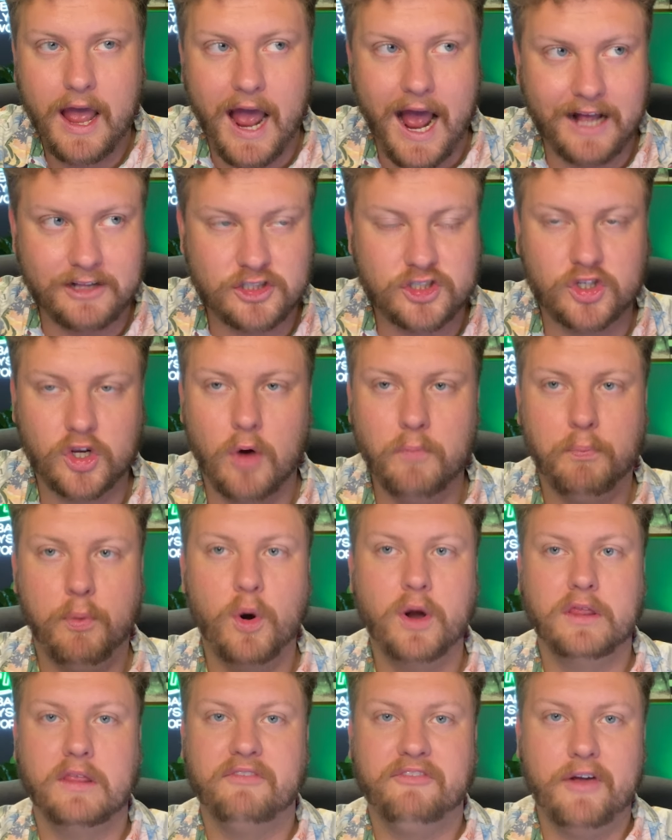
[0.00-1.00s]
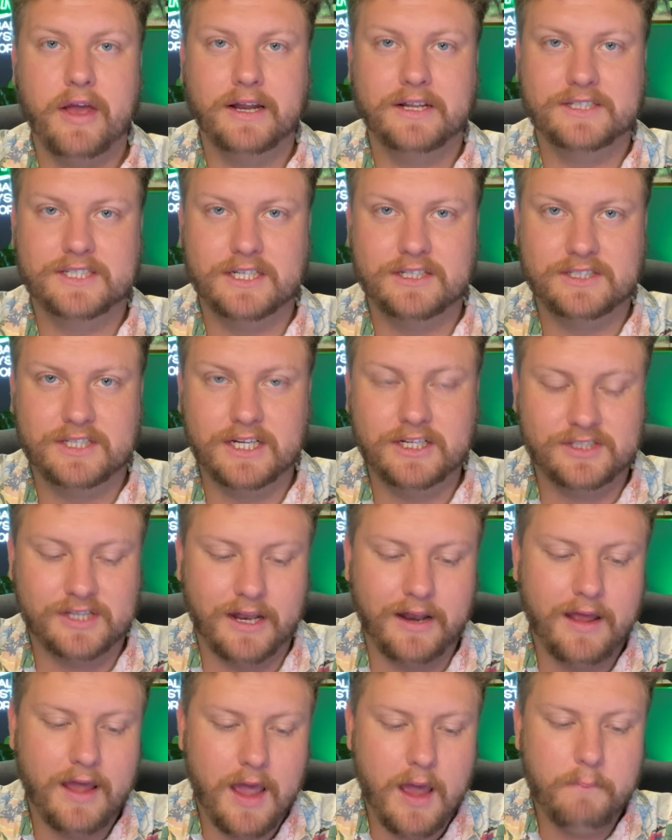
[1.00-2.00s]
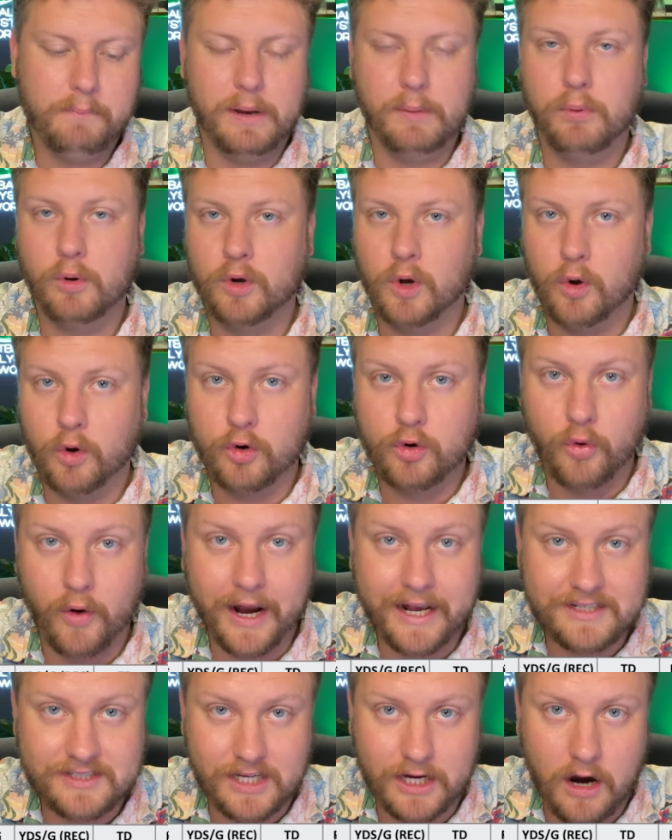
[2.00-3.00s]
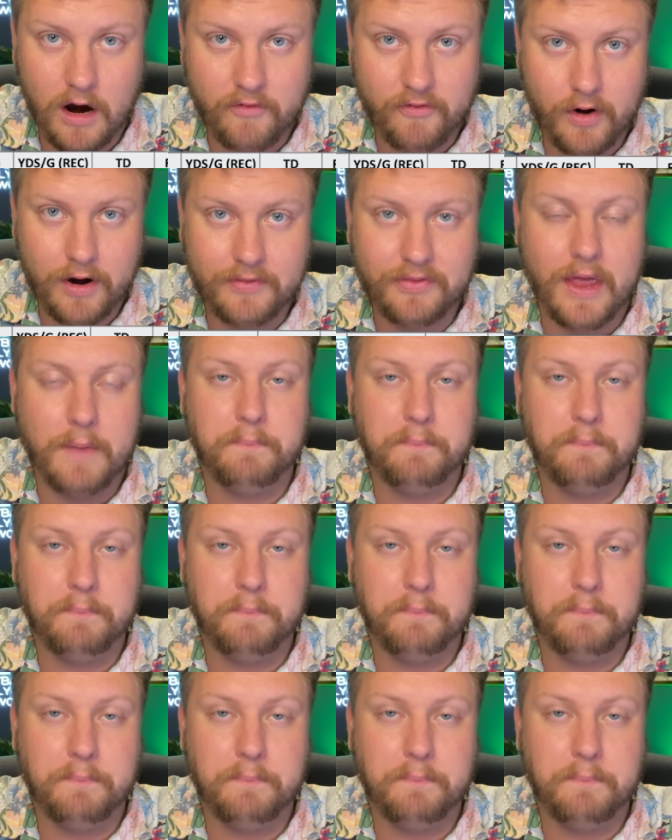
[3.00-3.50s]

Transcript: At some point in the fantasy season, people go crazy over it.